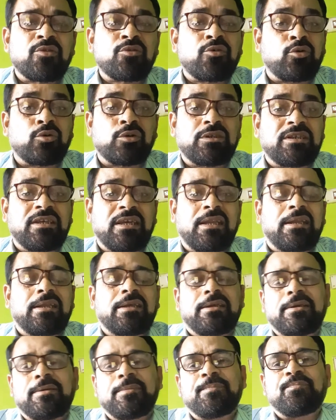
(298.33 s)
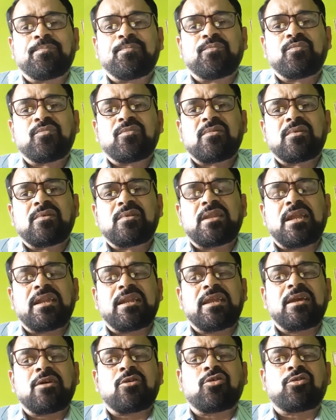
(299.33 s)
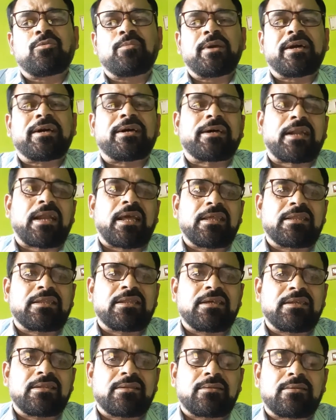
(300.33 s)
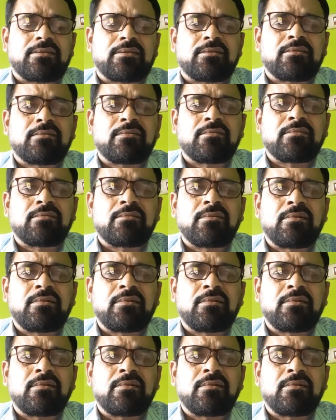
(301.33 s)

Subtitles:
So easily, that economic crisis